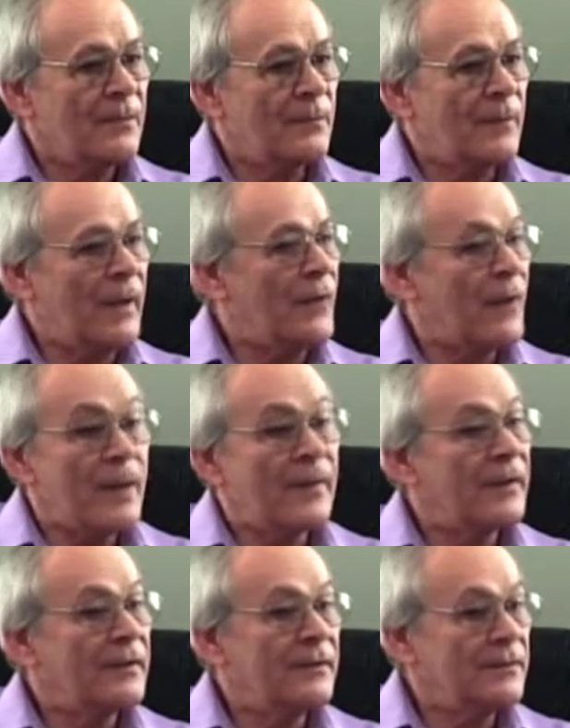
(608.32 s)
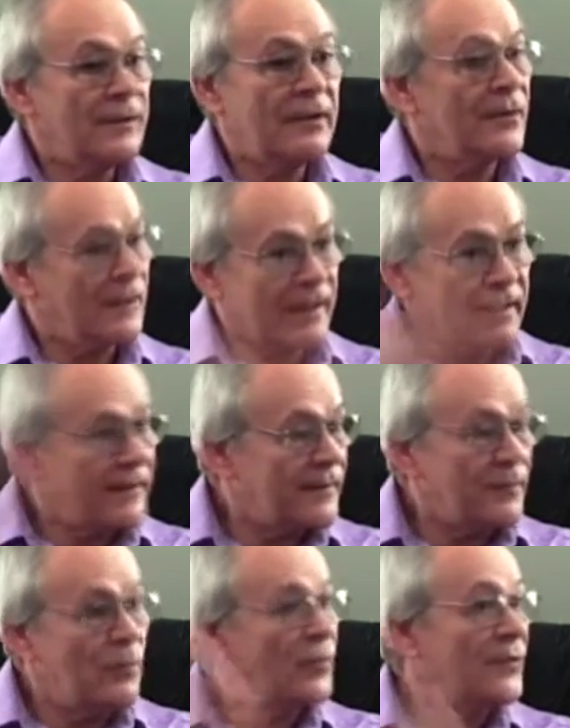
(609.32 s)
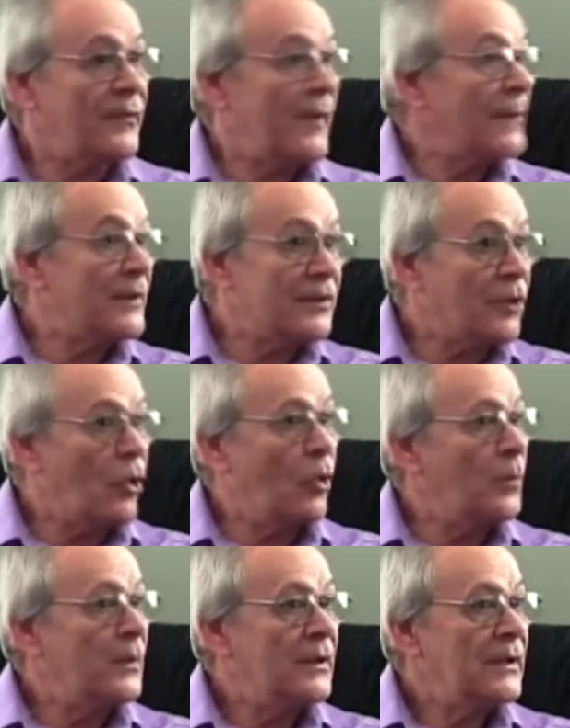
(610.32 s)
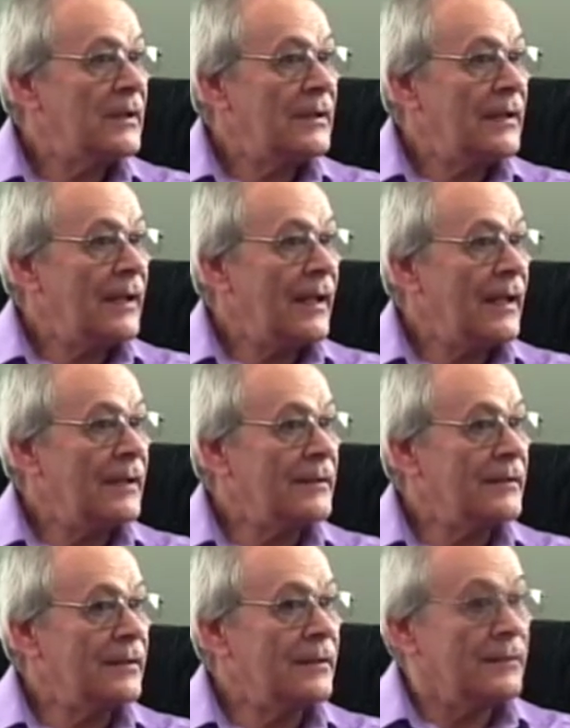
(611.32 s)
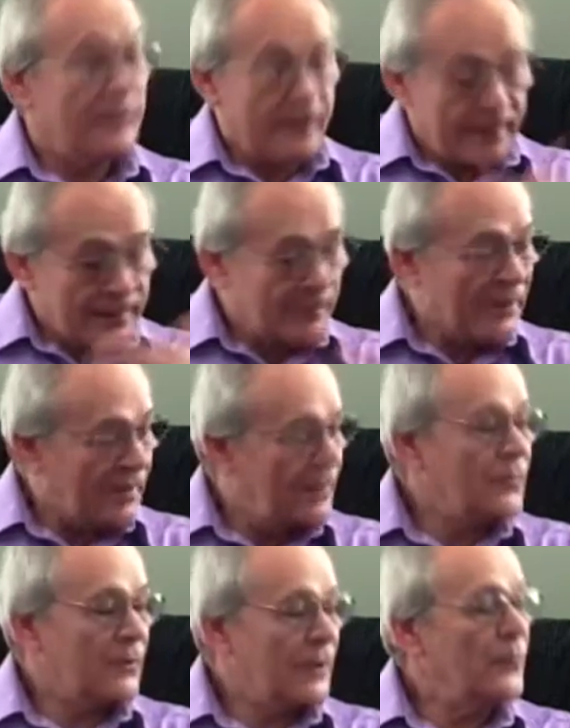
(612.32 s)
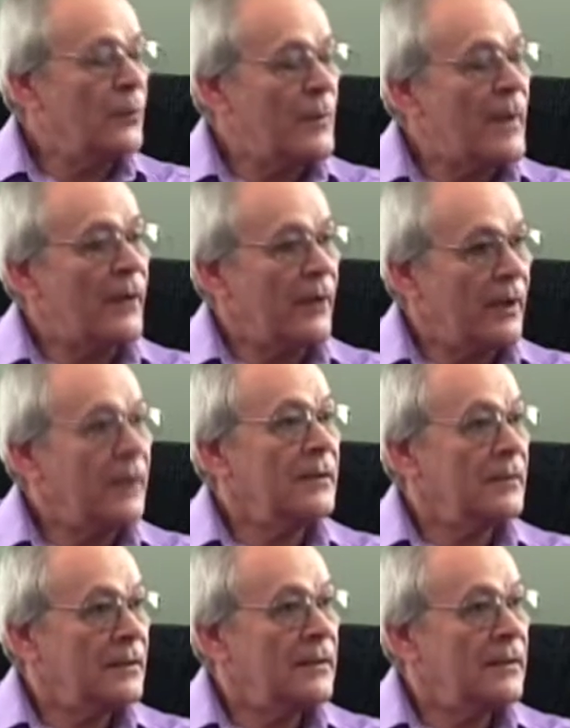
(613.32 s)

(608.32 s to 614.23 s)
My grandmother, like I said, moved the family to Hope, and did end up remarrying.